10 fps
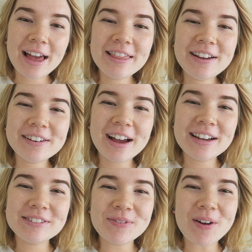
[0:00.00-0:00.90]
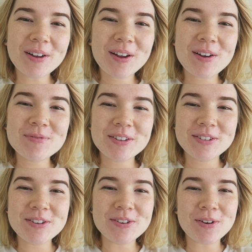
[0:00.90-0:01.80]
Hello guys, welcome
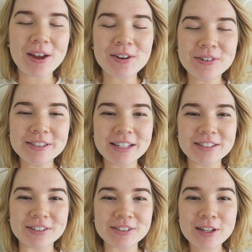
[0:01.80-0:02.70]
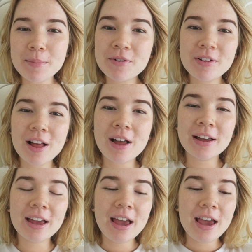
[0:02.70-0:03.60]
to a new Sister Summer
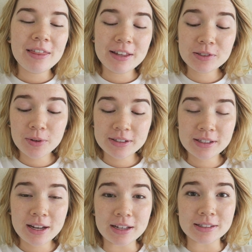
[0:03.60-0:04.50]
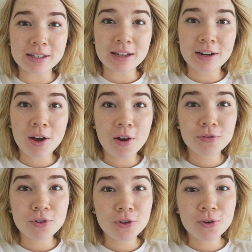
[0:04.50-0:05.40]
vlog. This one is getting off
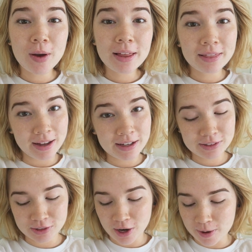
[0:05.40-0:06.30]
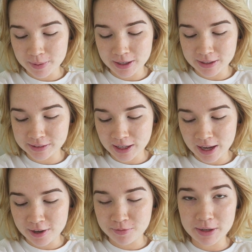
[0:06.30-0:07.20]
to a late start because
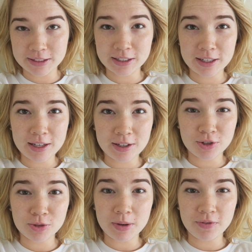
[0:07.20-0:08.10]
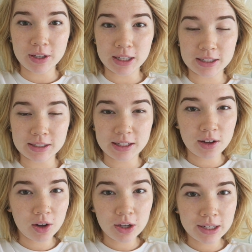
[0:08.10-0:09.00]
I've basically just been feeling
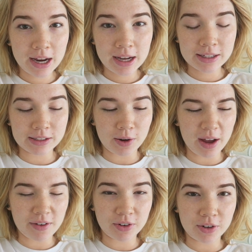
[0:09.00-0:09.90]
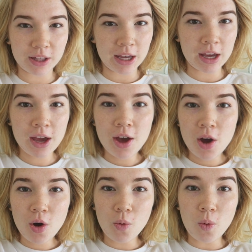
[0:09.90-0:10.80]
sick all day, so I haven't really
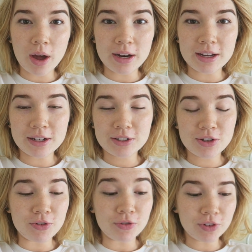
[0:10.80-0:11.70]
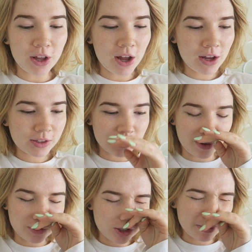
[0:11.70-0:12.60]
wanted to vlog, so
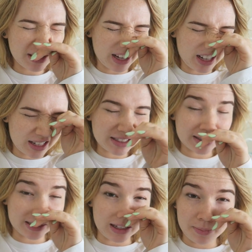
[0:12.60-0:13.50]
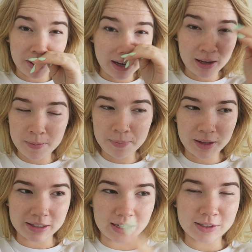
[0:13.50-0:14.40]
I've just been like sleeping
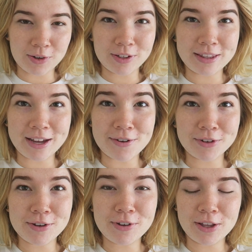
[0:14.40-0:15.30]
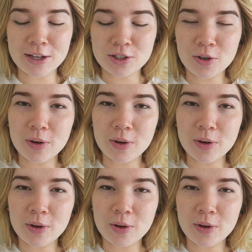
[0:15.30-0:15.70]
because that's the only thing I really felt like